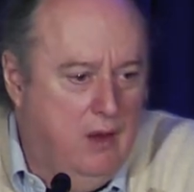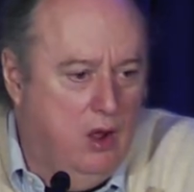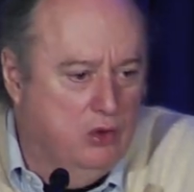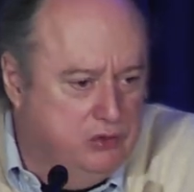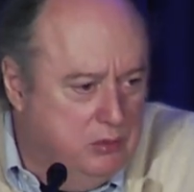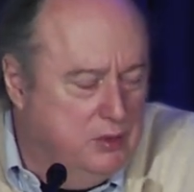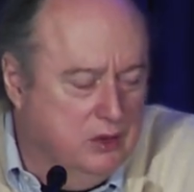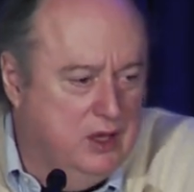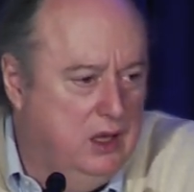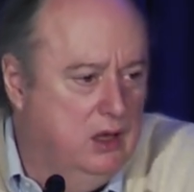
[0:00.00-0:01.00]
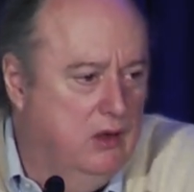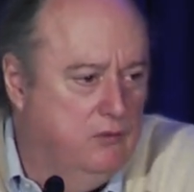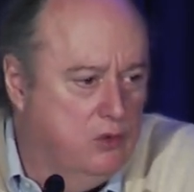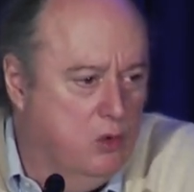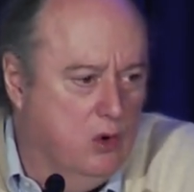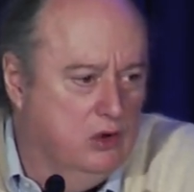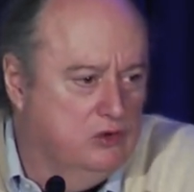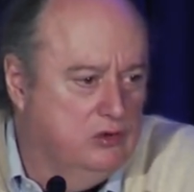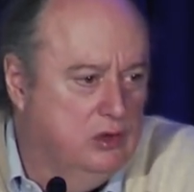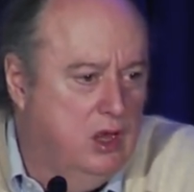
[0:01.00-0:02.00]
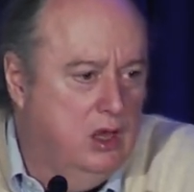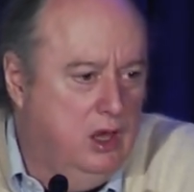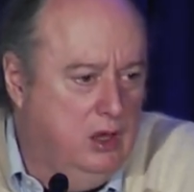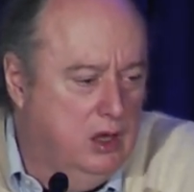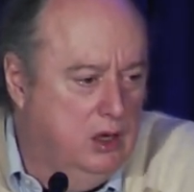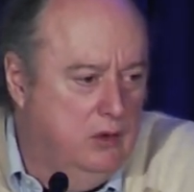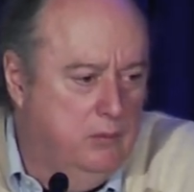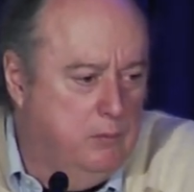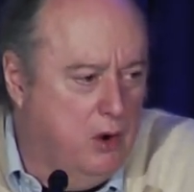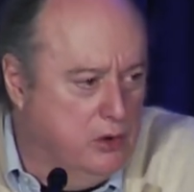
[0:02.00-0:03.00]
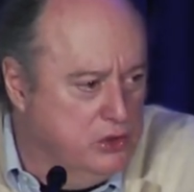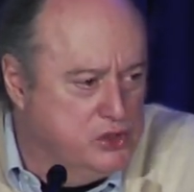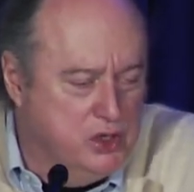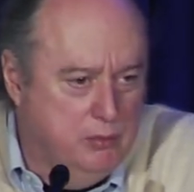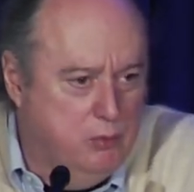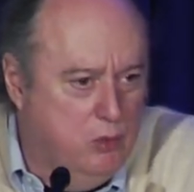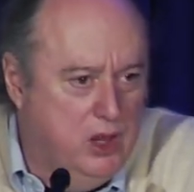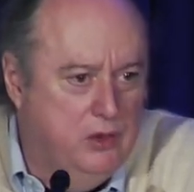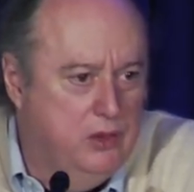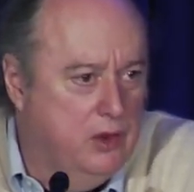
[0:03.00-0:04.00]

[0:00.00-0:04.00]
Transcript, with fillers: ultimately, of course, in partnership with